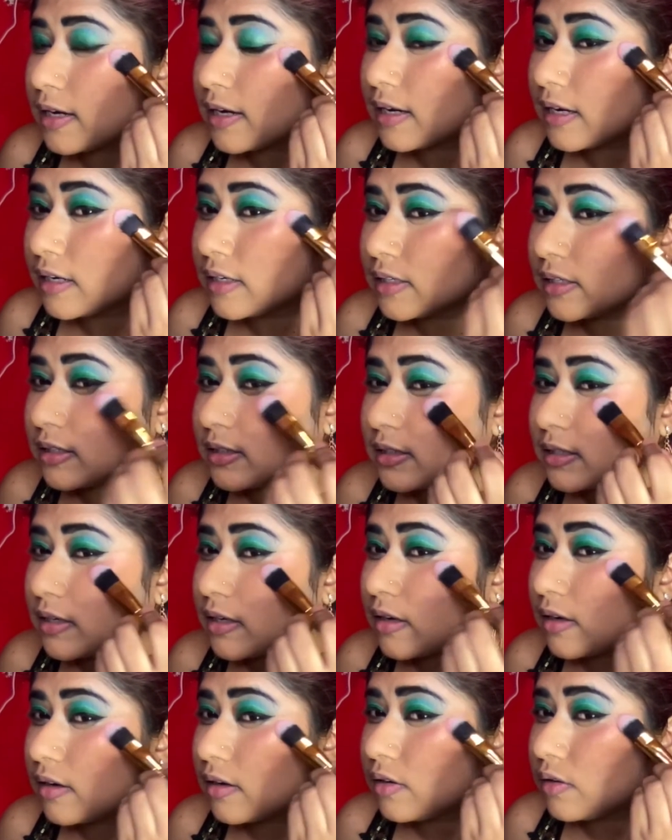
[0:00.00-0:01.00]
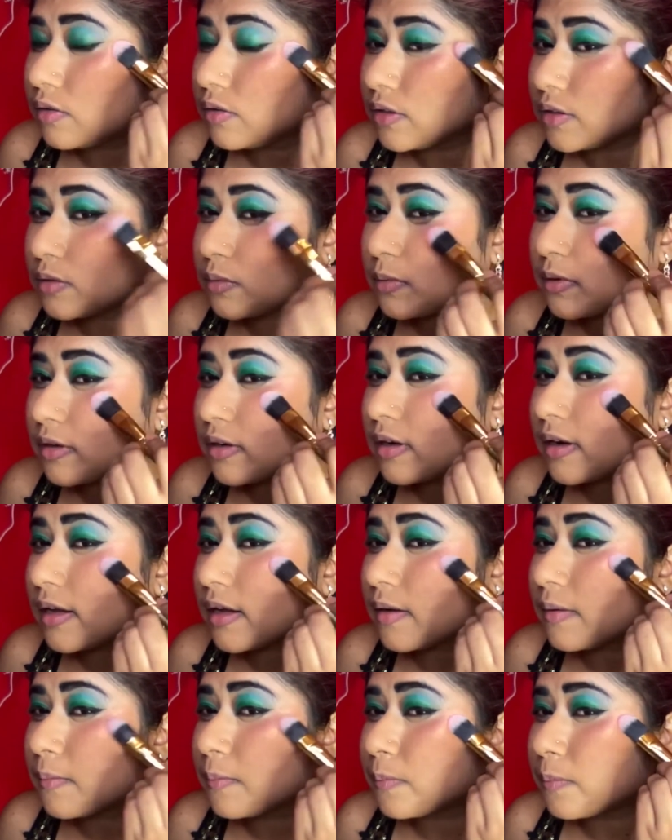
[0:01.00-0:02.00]
I just did it. You just want to like
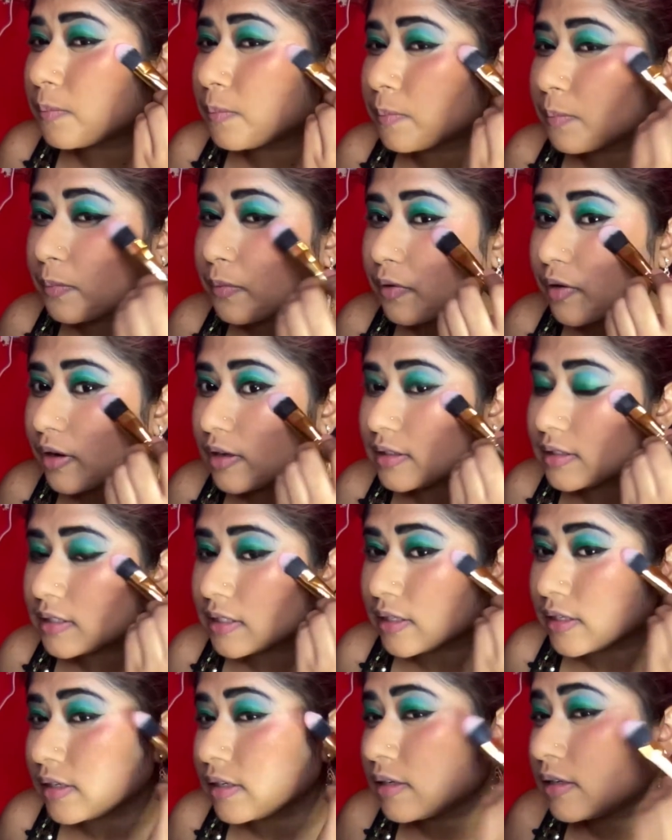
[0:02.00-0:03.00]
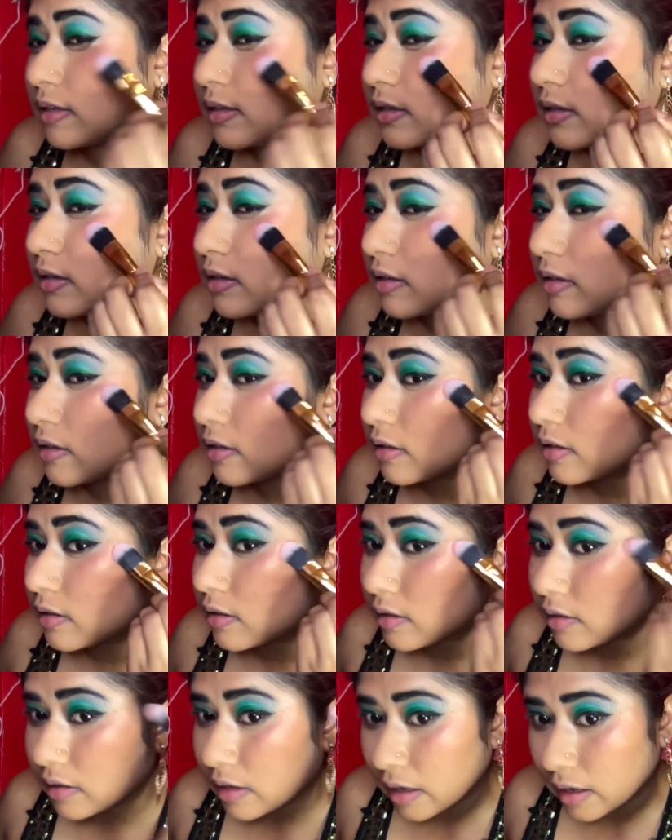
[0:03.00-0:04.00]
press it
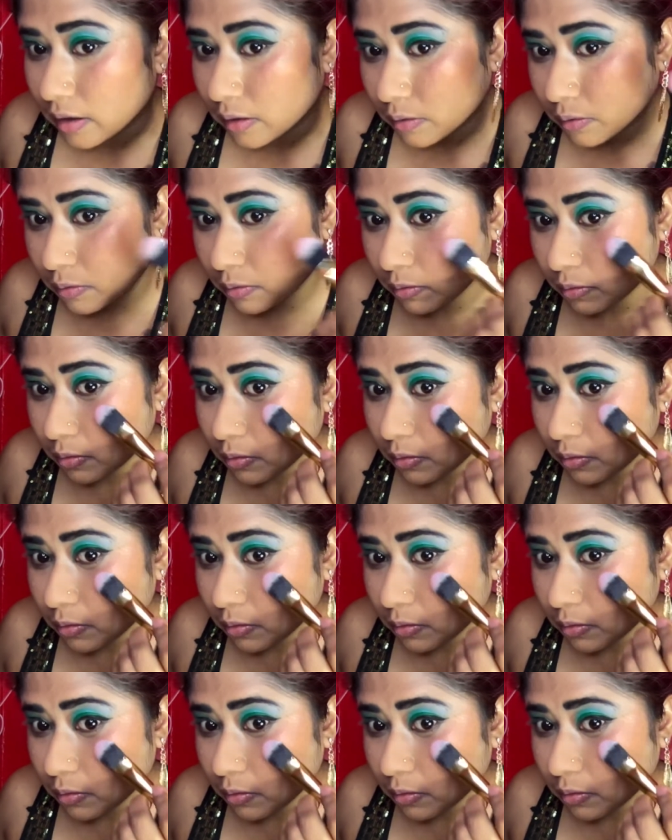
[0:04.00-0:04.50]
down.